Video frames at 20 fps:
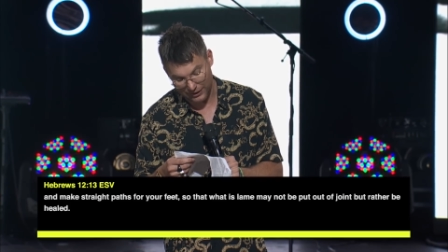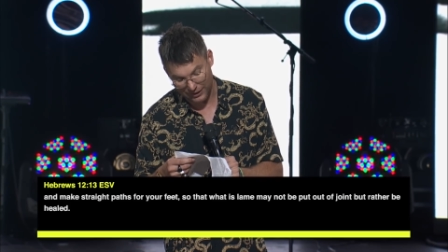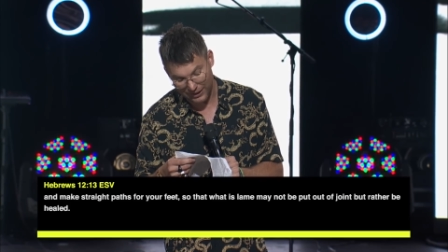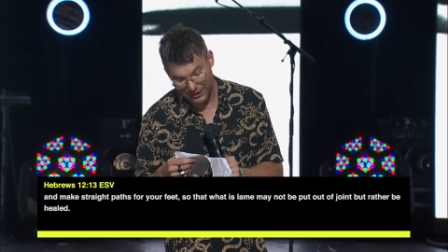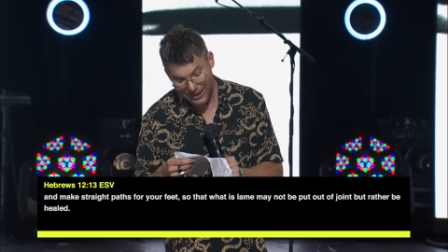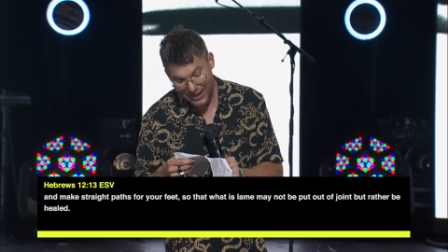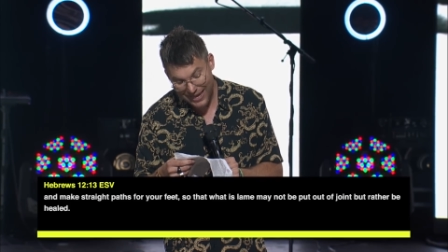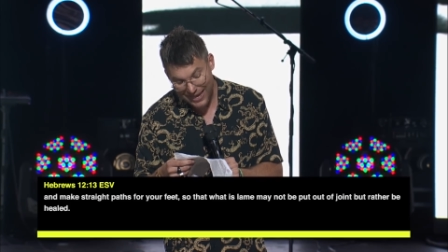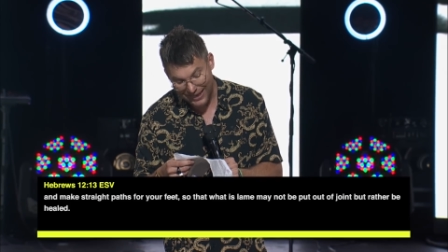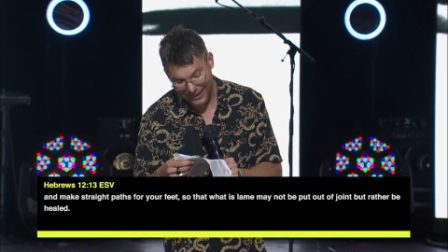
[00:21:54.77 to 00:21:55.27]

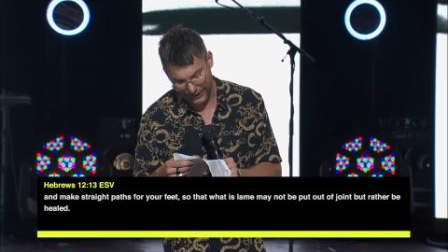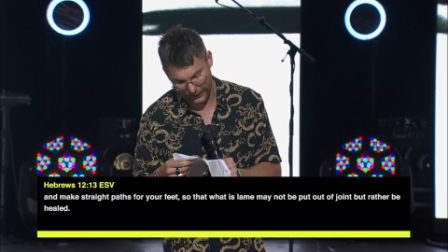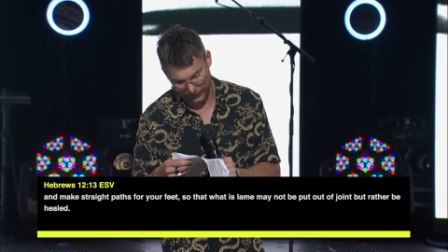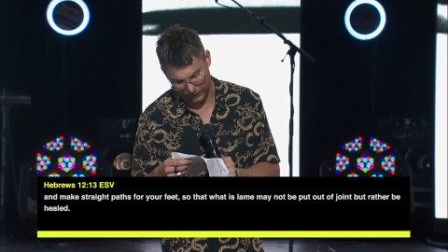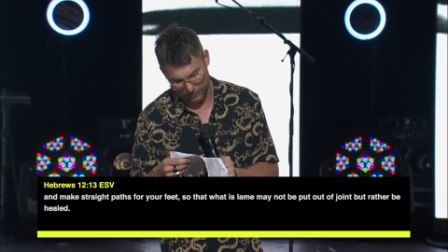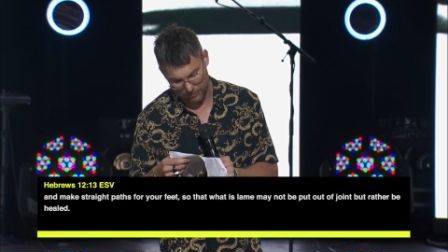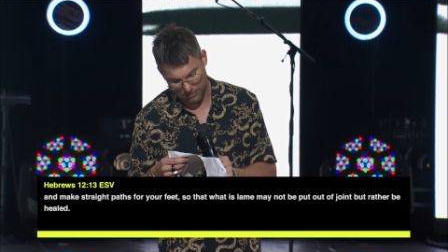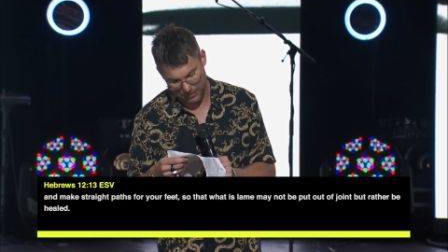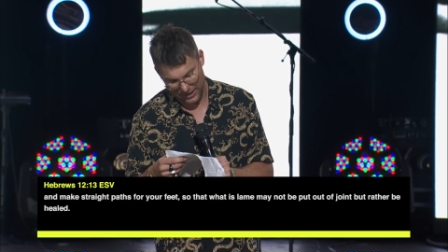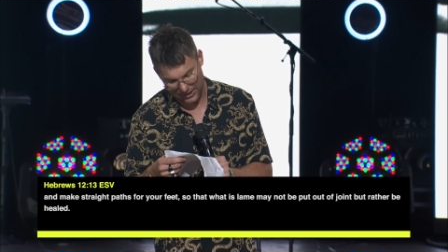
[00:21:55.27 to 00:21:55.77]

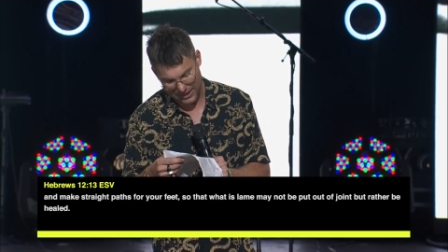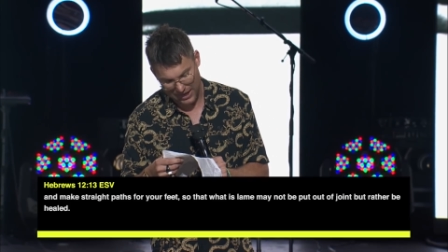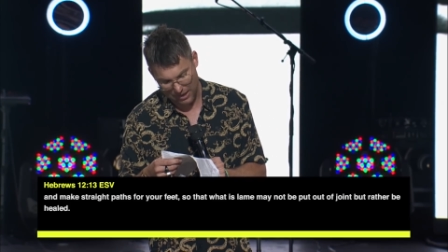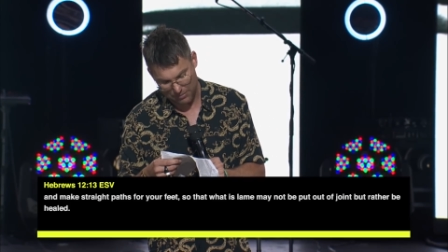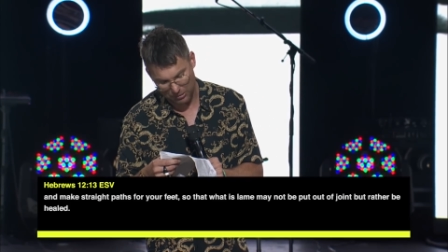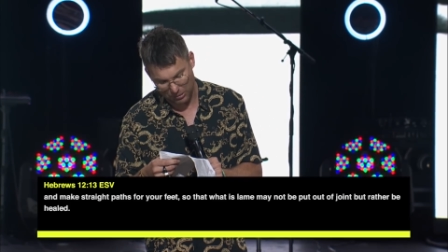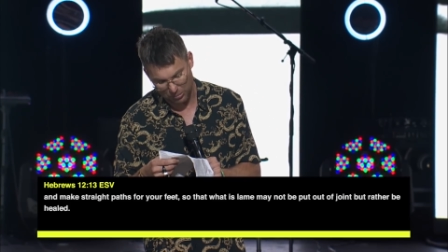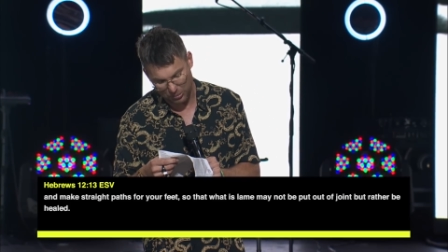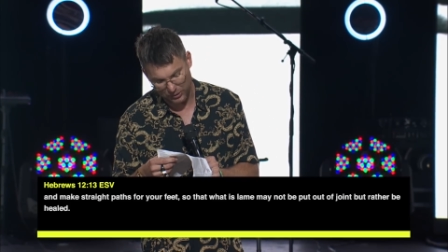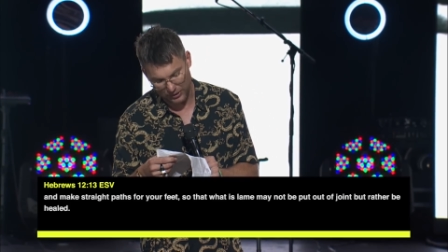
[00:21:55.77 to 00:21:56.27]
lame may
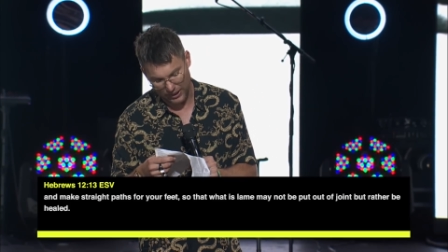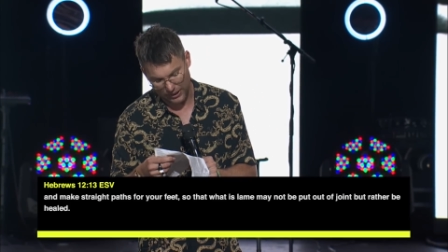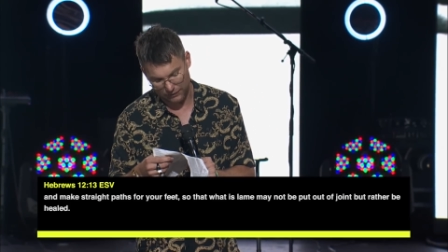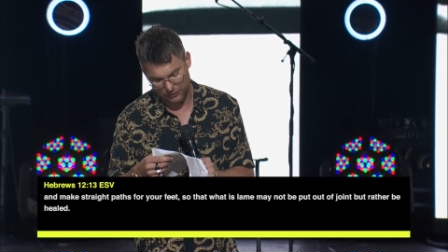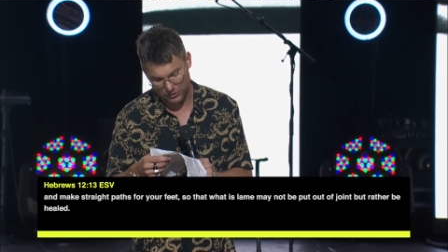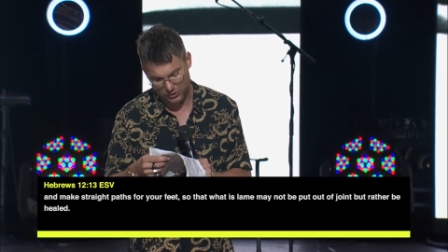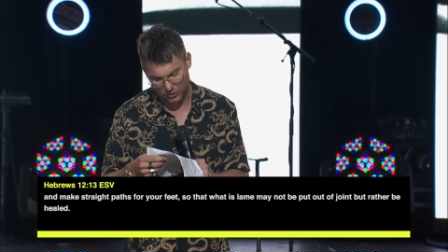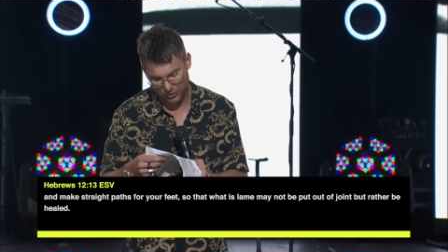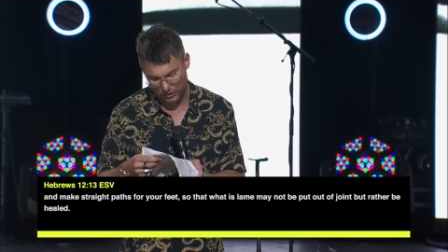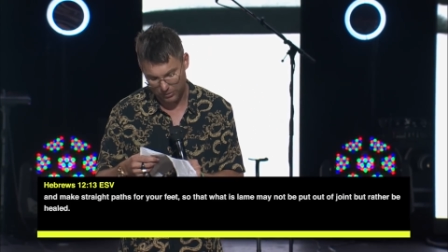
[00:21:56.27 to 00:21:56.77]
not be put out
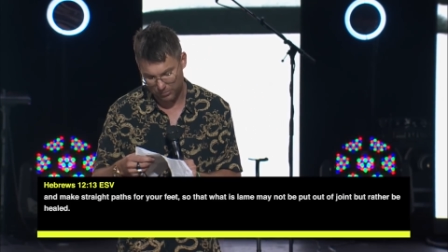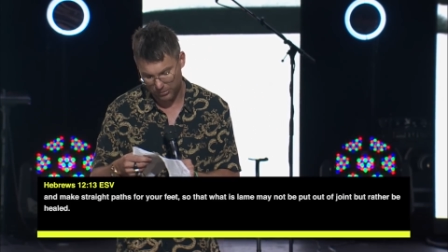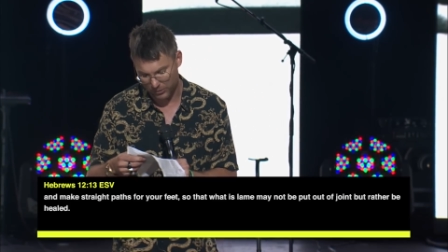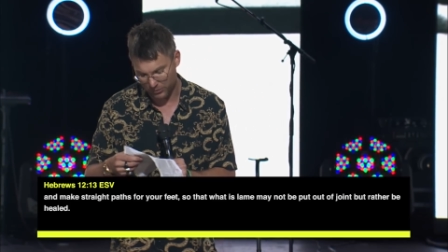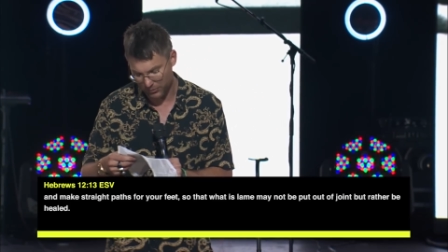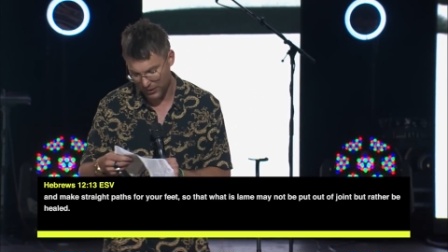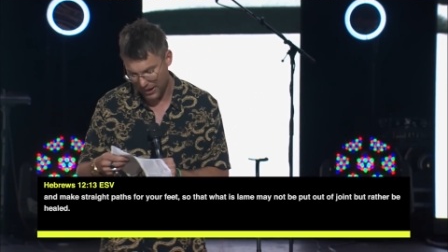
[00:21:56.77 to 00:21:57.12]
of joint, but